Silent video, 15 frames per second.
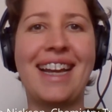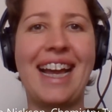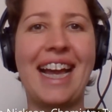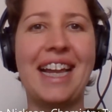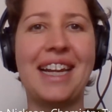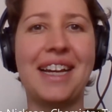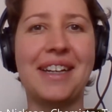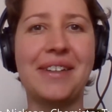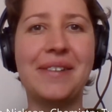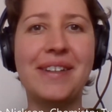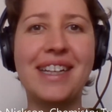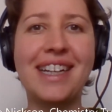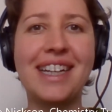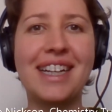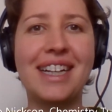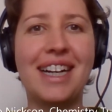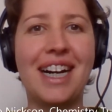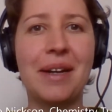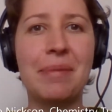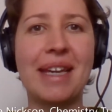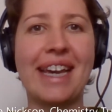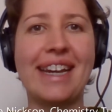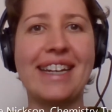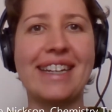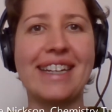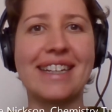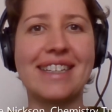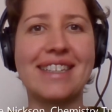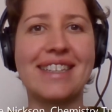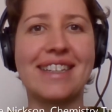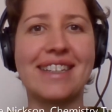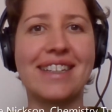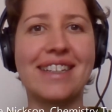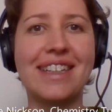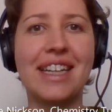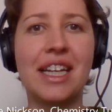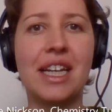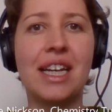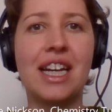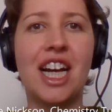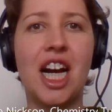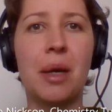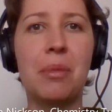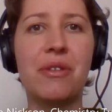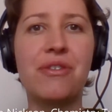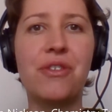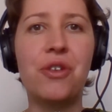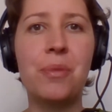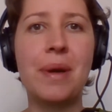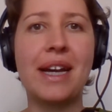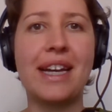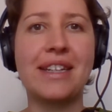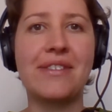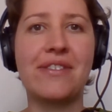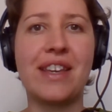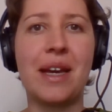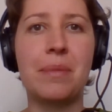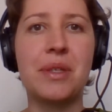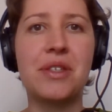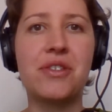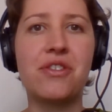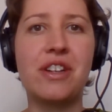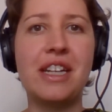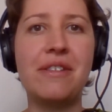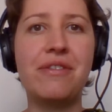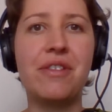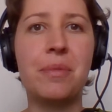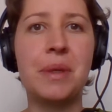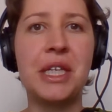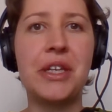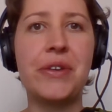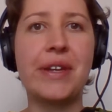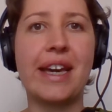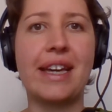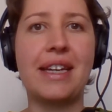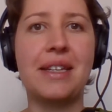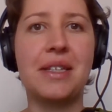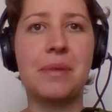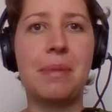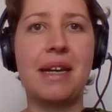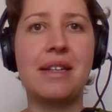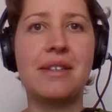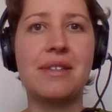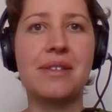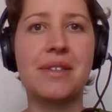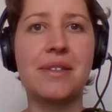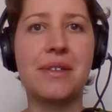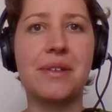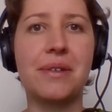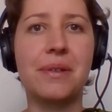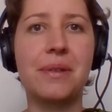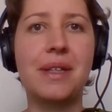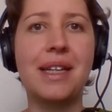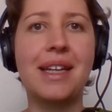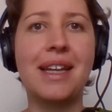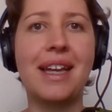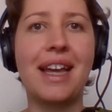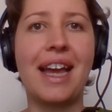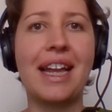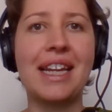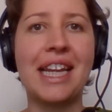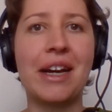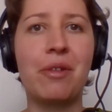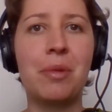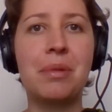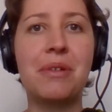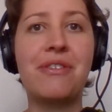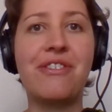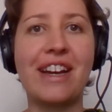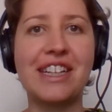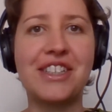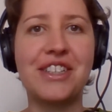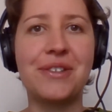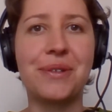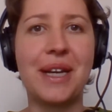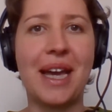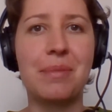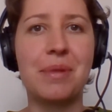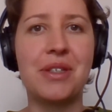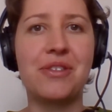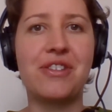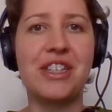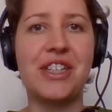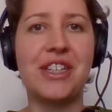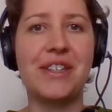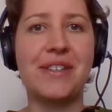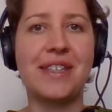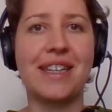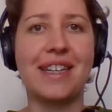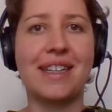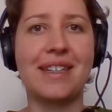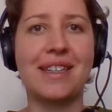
Hello, I'm Kate Nixon. I'm a former head of chemistry from a UK independent school and now a professional chemistry tutor.